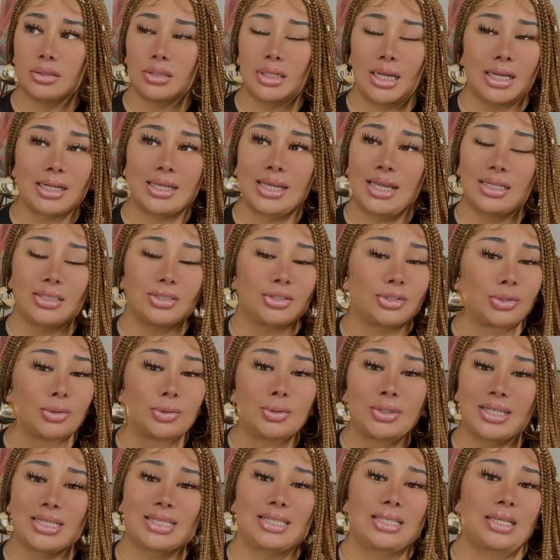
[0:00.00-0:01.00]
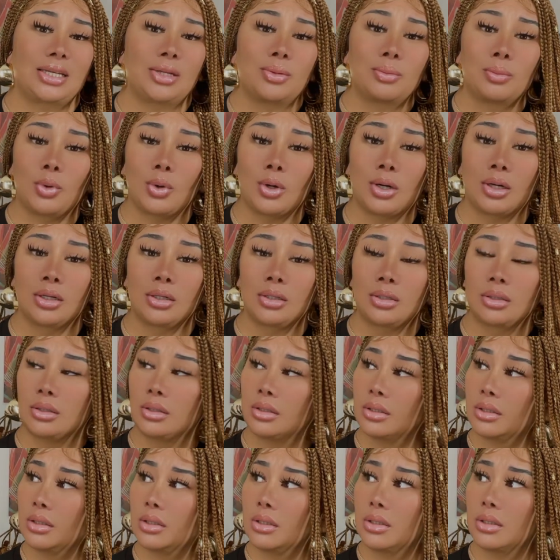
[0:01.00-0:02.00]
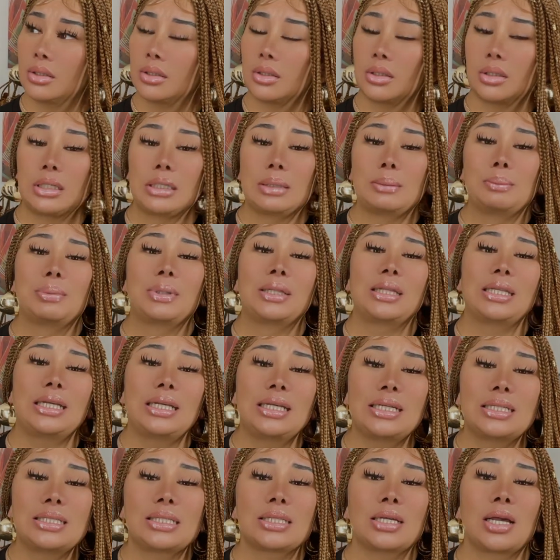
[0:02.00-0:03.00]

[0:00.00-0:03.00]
I can't do this anymore. Please